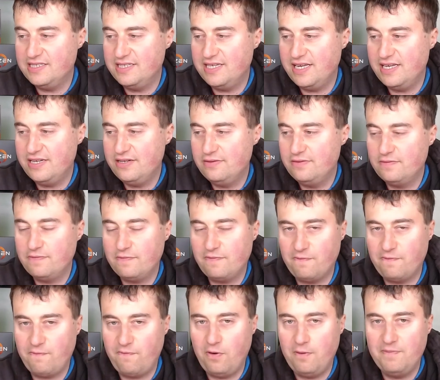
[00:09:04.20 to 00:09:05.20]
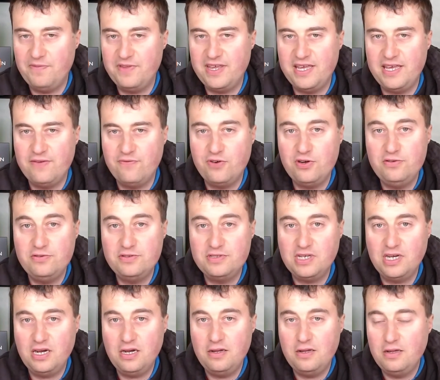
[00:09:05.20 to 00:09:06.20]
in from the
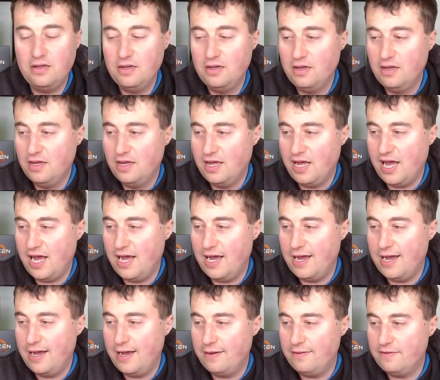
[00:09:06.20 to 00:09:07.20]
router uh,